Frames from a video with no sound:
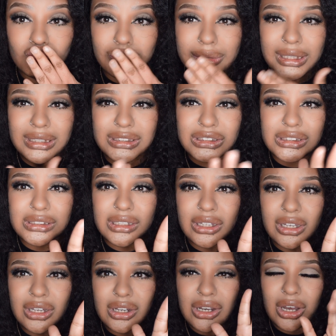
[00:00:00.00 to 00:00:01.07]
because
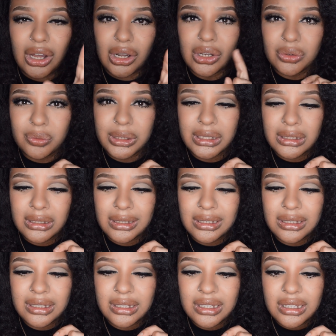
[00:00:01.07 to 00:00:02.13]
Halloween
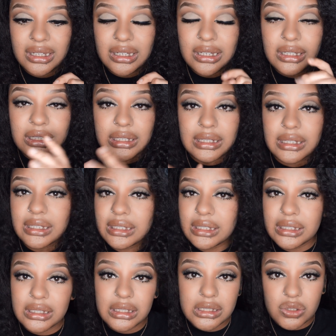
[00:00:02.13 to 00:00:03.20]

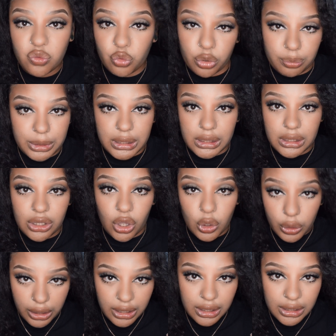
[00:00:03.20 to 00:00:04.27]
is for me,
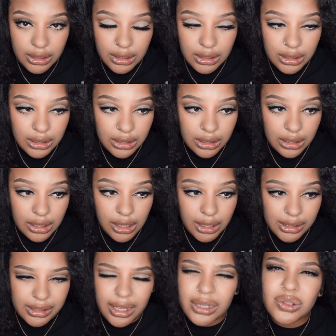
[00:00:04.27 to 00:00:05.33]
okay?
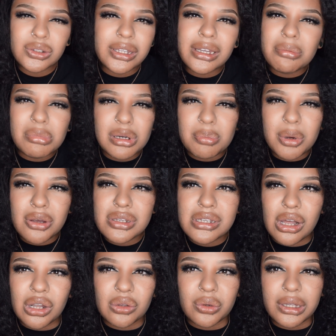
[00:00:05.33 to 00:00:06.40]
Yeah, I don't think I'm gonna post
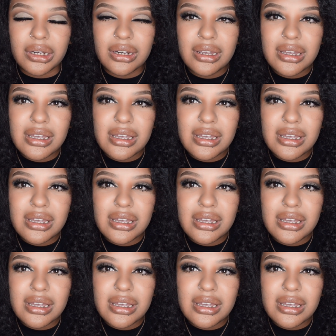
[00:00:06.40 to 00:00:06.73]
Halloween.